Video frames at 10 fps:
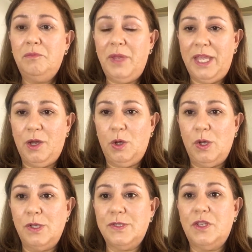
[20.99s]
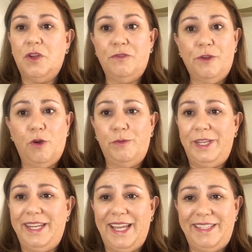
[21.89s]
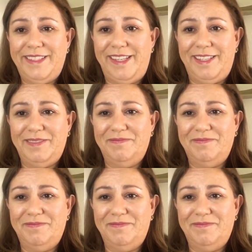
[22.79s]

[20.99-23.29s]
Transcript: because of COVID-19.